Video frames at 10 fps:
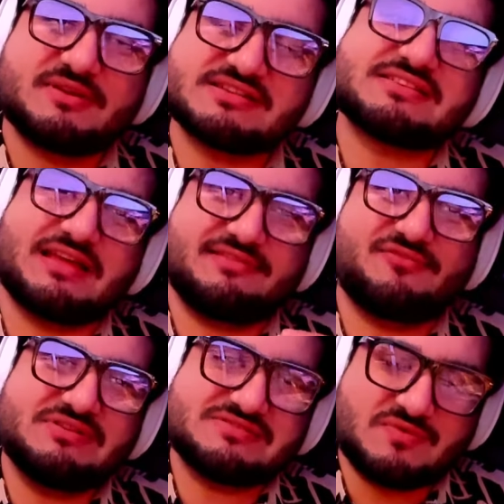because the
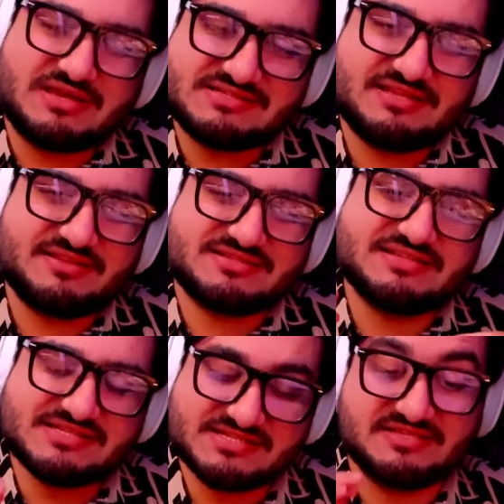reason why i say this he
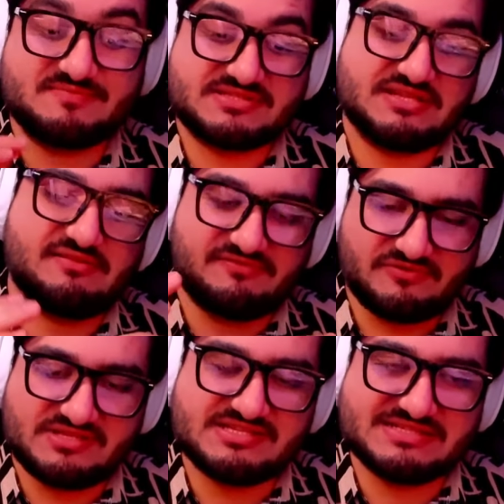sees himself
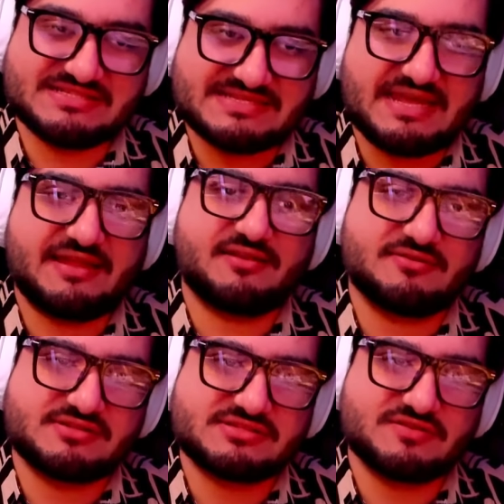when he sees dan
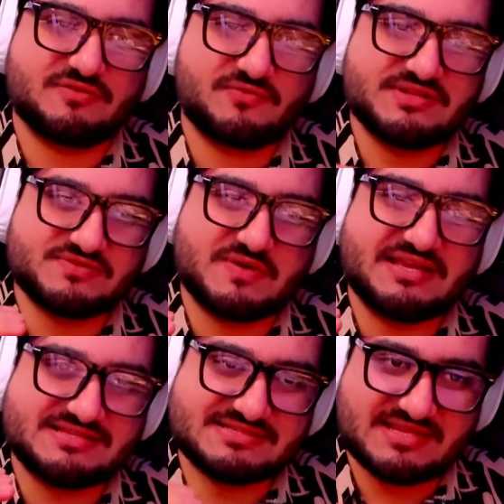so the reason why
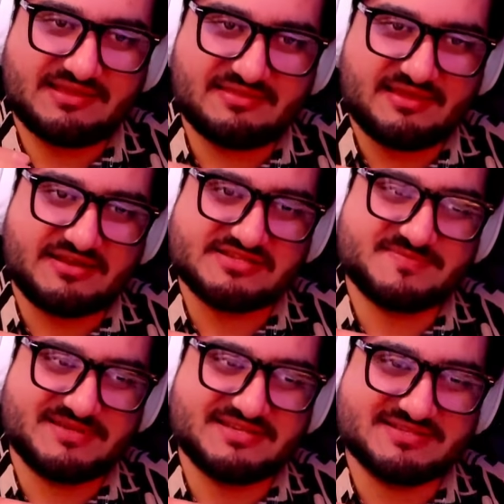i say that is
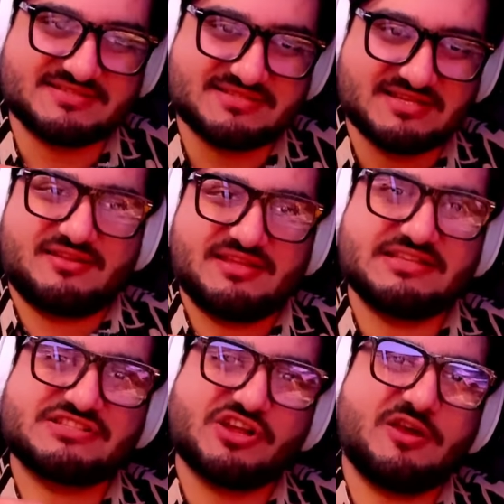because
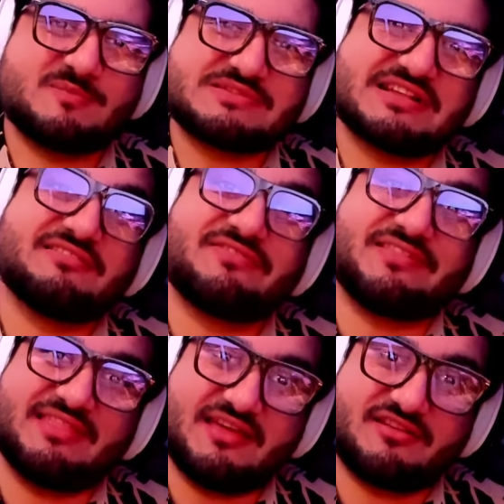he saw himself
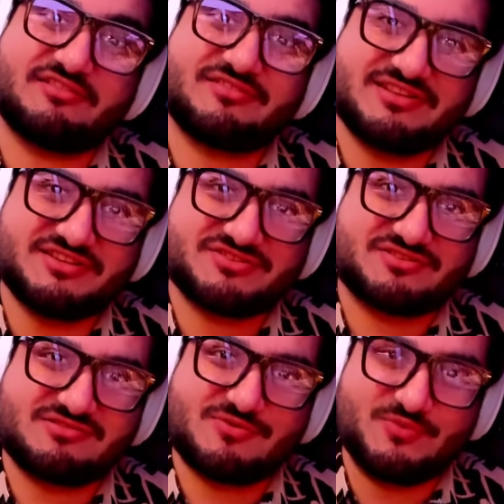in that other
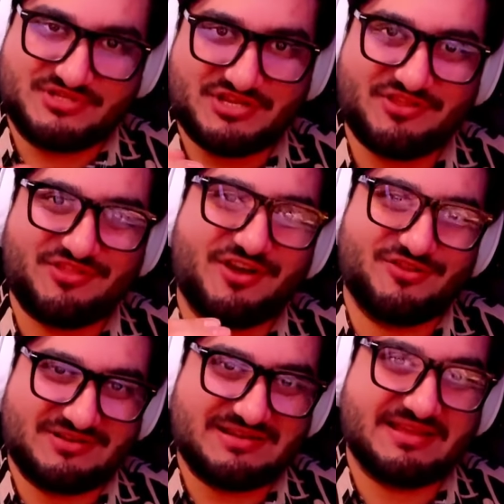teacher, which he thought
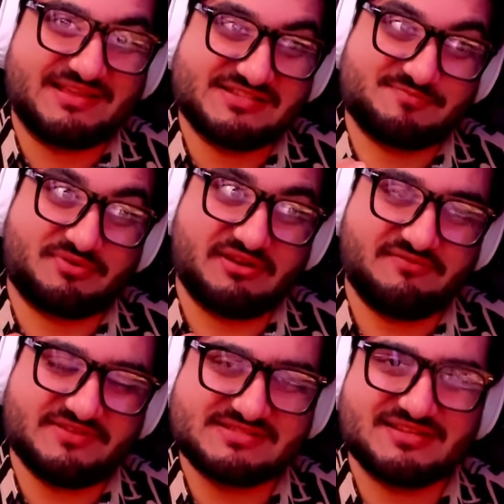looked like his
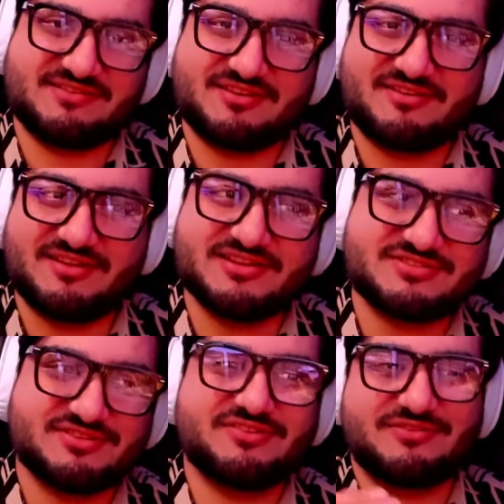previous
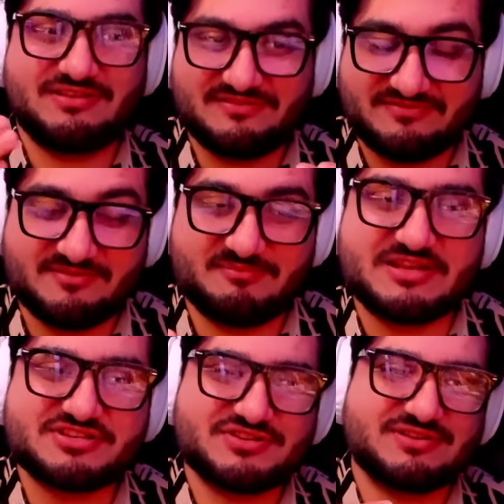incarnation. You know, he even
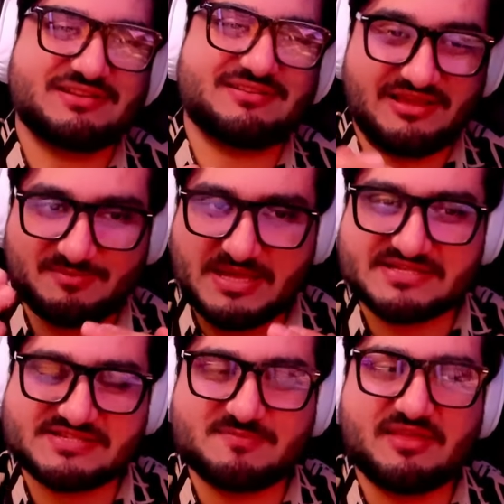mentioned it, like
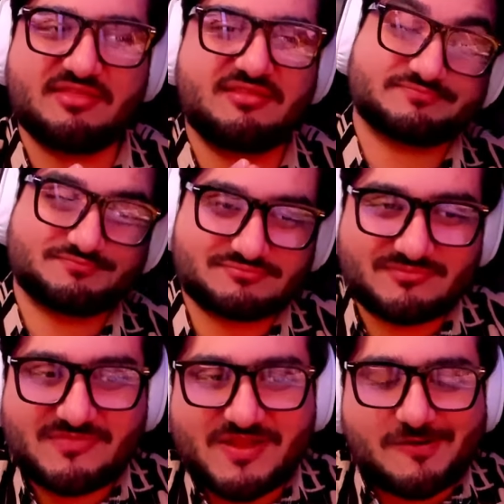Matt Smith,
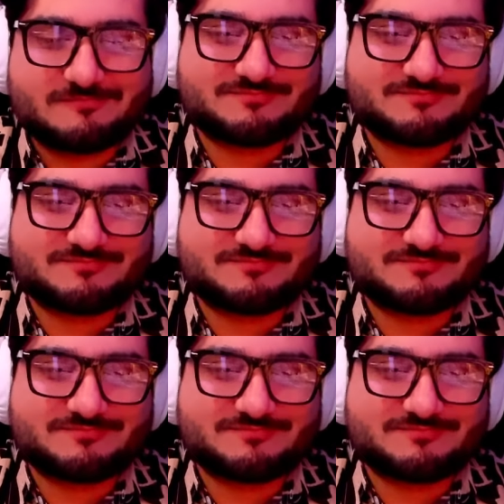you know.